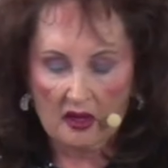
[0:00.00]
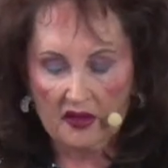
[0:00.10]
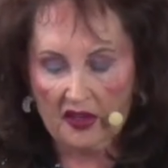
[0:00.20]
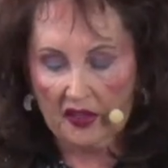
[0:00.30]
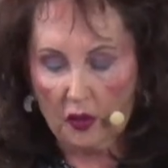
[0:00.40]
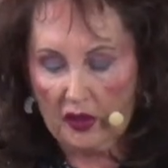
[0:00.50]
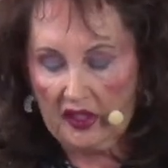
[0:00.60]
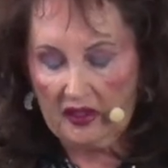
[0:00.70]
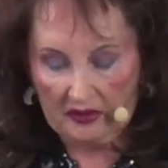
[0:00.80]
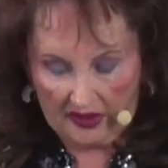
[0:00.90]
The
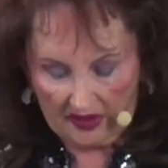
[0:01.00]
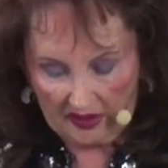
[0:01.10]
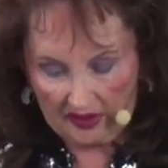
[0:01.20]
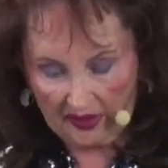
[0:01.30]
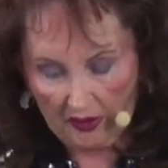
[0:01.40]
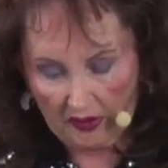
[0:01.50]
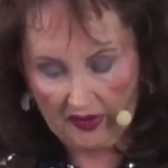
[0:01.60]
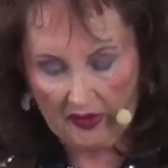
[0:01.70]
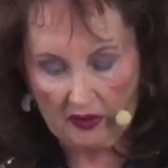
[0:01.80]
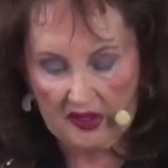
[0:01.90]
authority, this is another
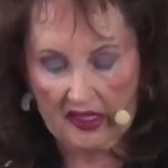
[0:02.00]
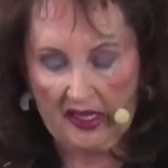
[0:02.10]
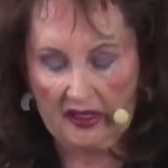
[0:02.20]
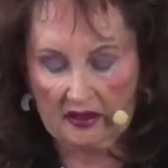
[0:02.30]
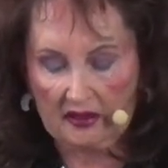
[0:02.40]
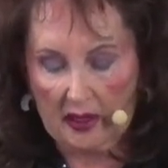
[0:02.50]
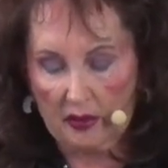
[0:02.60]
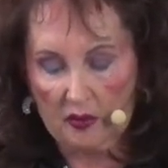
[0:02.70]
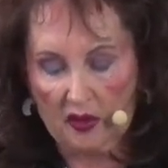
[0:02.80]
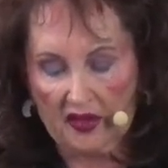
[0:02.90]
thing they're saying, a
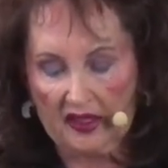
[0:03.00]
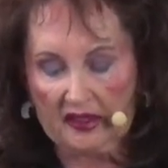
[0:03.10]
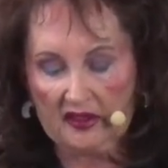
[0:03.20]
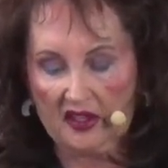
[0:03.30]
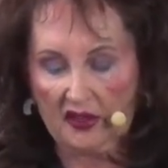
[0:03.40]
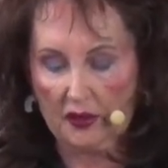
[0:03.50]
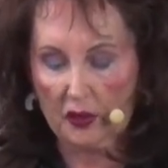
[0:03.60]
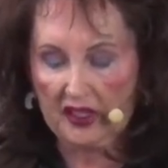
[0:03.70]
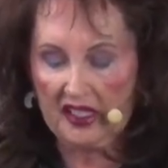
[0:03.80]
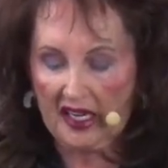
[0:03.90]
couple more things. The
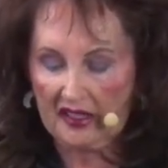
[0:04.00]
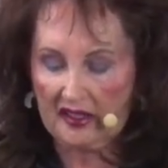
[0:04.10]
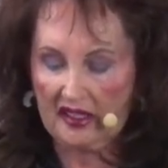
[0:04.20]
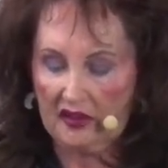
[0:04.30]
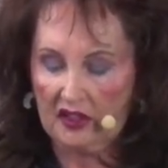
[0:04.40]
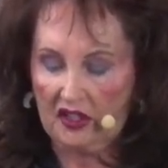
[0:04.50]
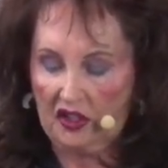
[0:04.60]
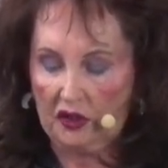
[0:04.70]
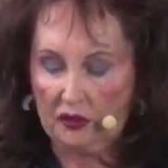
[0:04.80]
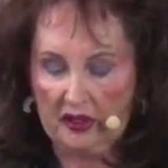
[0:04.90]
authority God has given his
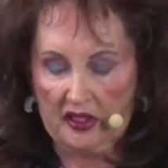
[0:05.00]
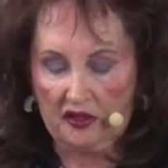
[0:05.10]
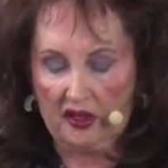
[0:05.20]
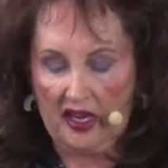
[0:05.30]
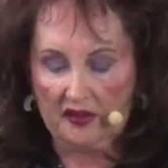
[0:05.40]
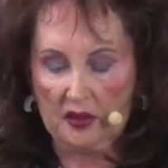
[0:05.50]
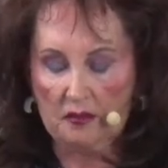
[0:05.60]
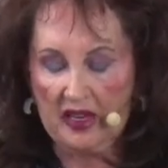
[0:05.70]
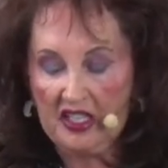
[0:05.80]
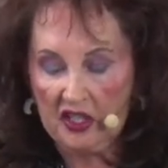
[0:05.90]
children is to have
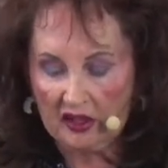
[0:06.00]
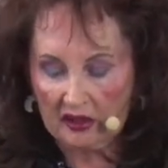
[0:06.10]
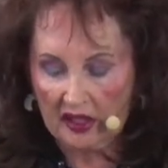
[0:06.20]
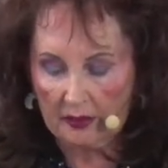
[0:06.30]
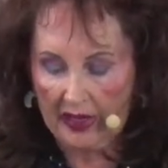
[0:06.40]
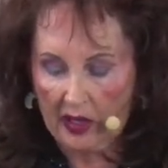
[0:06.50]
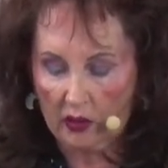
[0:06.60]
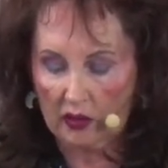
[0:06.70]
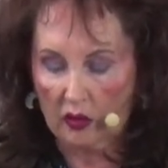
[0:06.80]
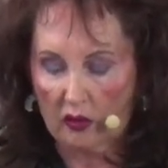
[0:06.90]
dominion and
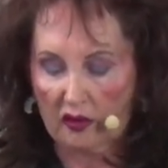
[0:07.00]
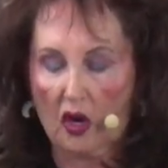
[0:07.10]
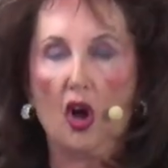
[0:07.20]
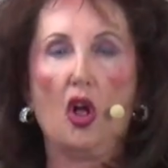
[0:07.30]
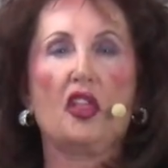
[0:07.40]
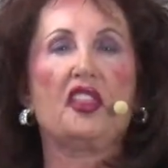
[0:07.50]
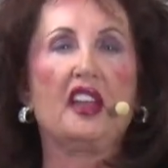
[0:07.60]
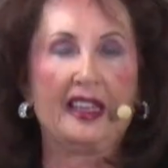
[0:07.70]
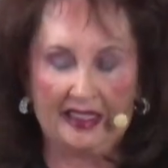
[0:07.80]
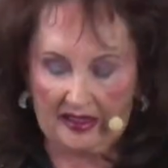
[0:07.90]
power over all
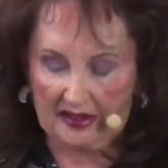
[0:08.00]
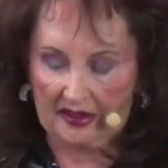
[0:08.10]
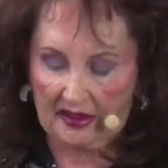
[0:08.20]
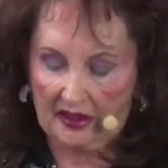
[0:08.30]
things.